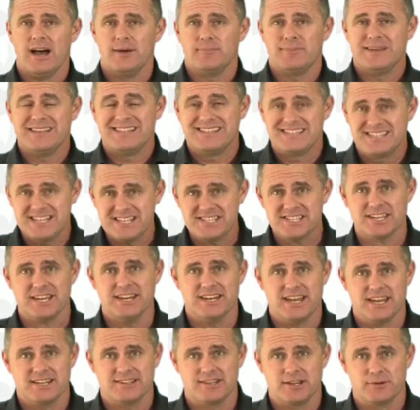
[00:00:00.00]
be
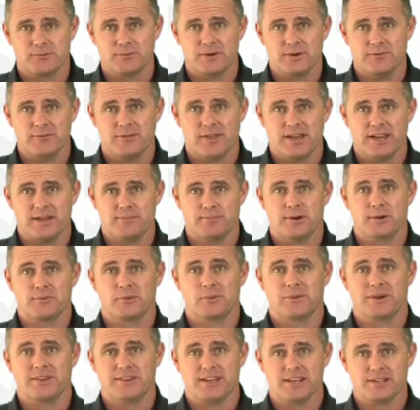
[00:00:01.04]
disconnecting with their
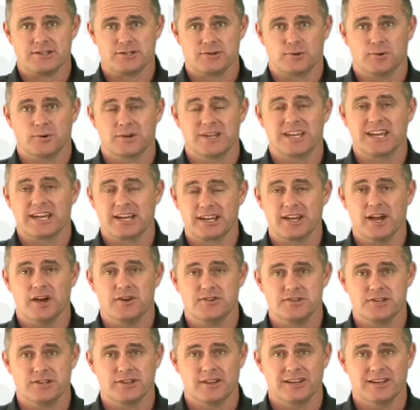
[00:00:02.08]
people when they're talking and coaching.